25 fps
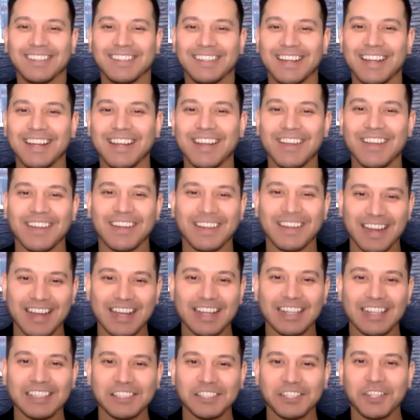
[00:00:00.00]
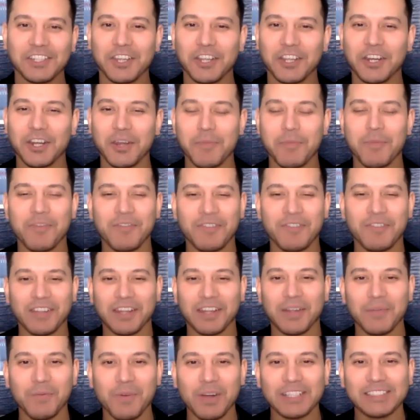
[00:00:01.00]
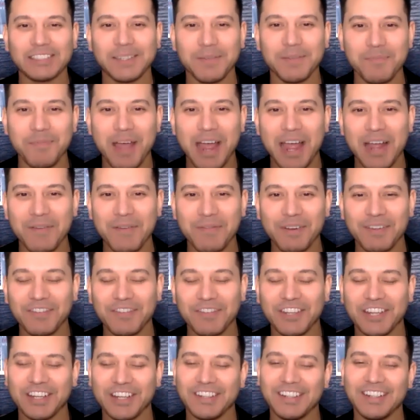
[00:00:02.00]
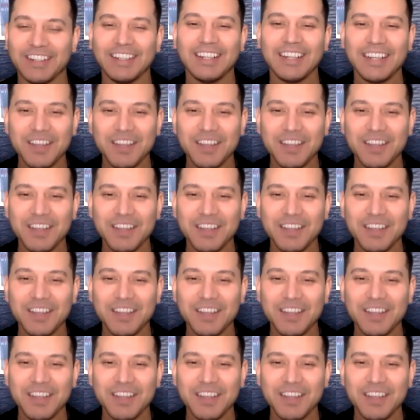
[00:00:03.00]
I know, guys, you're going to be thinking, what's the matter with you?